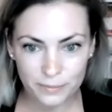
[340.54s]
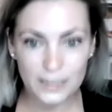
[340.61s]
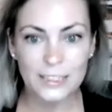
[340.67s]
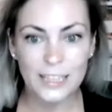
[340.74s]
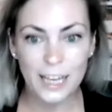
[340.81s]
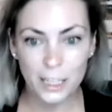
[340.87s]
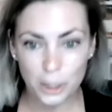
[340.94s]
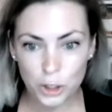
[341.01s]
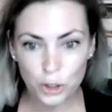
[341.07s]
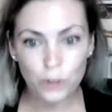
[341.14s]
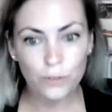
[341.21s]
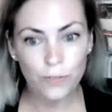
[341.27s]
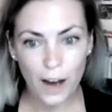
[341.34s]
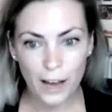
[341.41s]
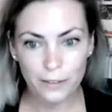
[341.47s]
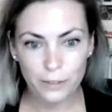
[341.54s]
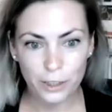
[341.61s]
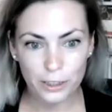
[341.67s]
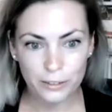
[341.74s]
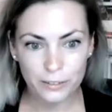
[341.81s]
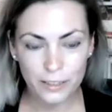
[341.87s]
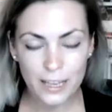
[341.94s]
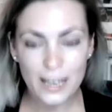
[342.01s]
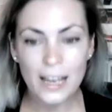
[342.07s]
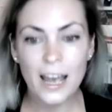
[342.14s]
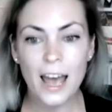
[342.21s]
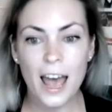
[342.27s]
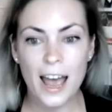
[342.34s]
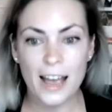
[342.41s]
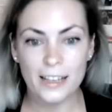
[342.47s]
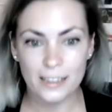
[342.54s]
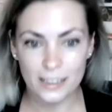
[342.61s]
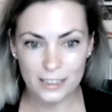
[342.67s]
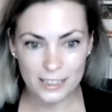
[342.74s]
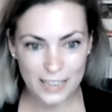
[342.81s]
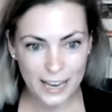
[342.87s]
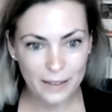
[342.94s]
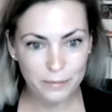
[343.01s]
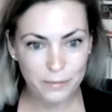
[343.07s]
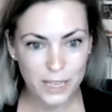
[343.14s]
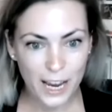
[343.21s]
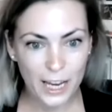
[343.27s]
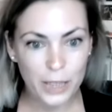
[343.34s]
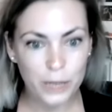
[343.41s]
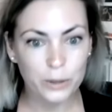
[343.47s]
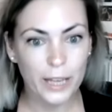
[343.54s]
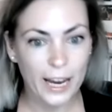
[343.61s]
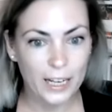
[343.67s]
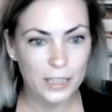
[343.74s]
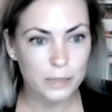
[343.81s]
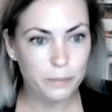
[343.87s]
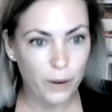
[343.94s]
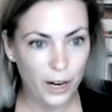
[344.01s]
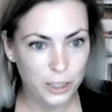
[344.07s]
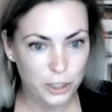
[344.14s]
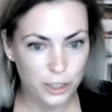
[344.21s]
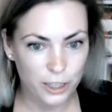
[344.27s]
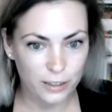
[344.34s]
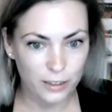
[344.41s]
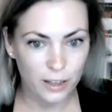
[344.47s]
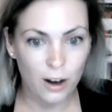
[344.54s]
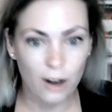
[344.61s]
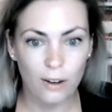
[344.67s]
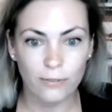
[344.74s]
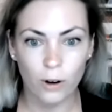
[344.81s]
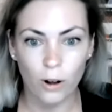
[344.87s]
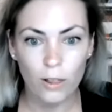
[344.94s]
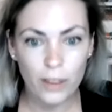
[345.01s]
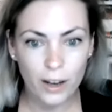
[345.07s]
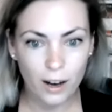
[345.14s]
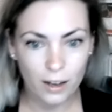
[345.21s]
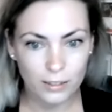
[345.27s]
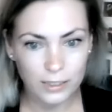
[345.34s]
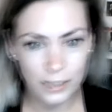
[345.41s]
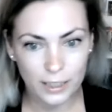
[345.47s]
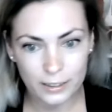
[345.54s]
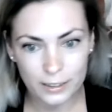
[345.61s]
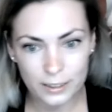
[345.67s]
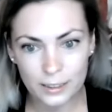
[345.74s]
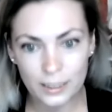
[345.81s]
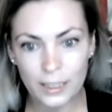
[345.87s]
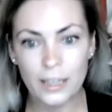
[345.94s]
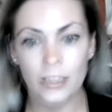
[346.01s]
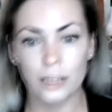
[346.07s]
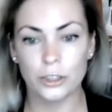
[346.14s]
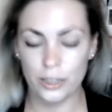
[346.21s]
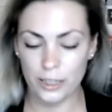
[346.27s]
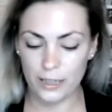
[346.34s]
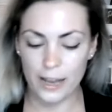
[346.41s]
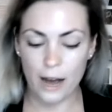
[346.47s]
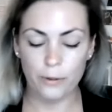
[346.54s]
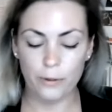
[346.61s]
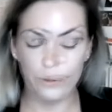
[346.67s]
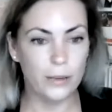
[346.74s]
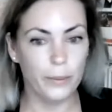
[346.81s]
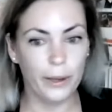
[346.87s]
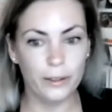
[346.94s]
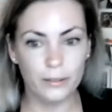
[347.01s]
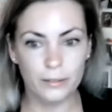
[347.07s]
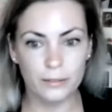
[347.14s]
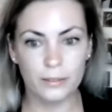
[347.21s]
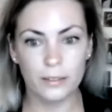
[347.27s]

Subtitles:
send it to Fiverr, and the same day you'll get a spreadsheet of all the contacts that you can now email,